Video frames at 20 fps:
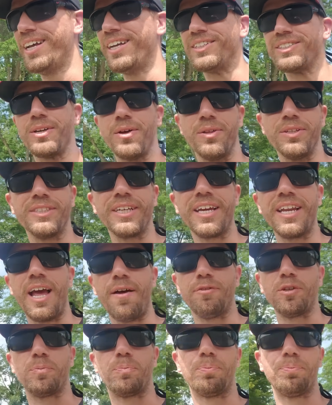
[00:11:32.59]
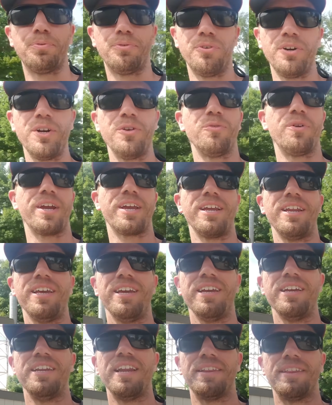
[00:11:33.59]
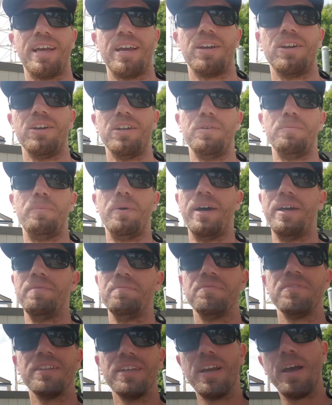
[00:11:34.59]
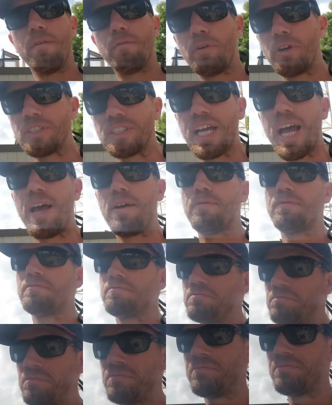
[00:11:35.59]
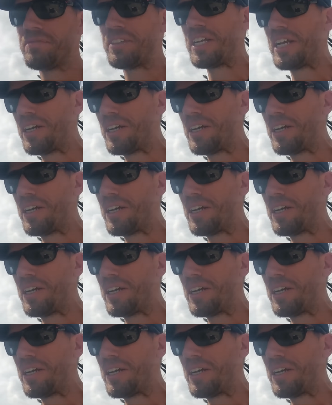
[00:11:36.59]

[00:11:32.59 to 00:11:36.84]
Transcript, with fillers: So the second half is pretty rickety and not that good, but first half, you